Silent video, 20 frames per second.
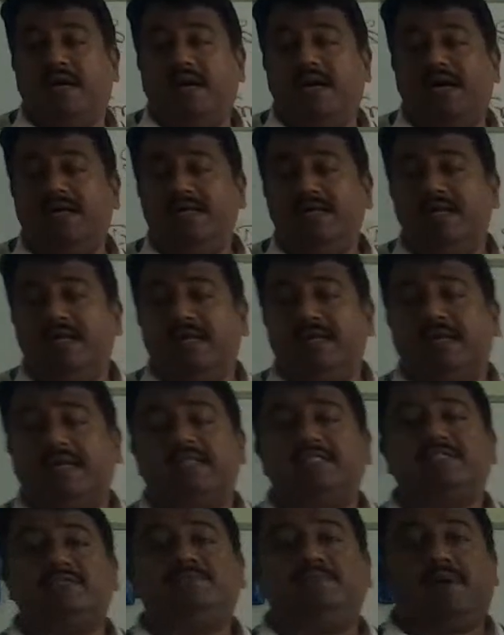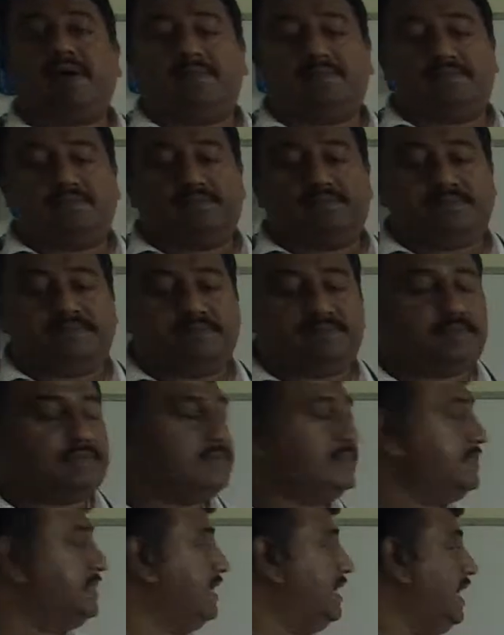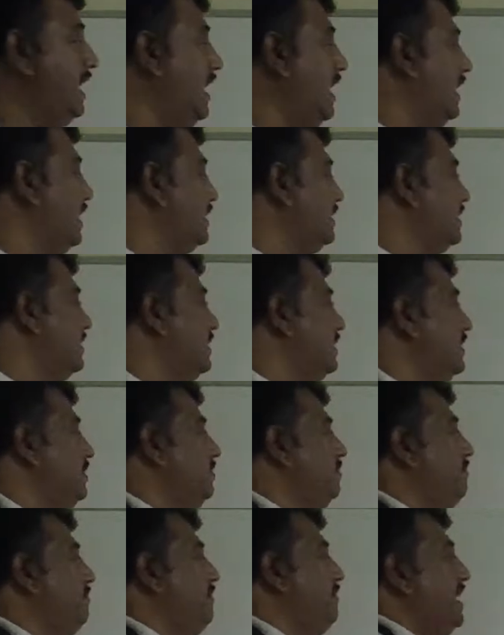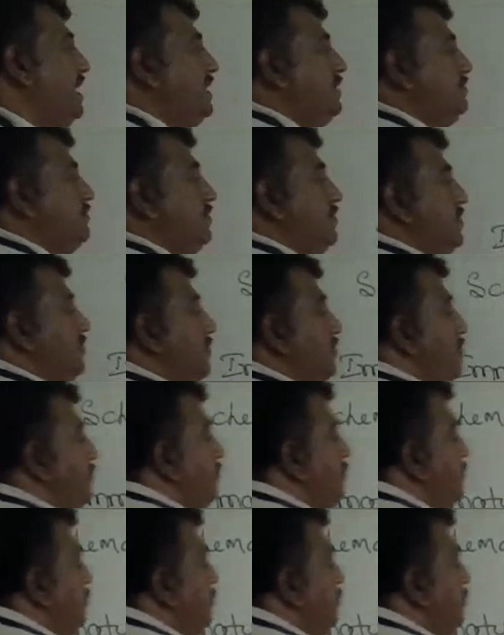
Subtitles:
or a sperm. And where do you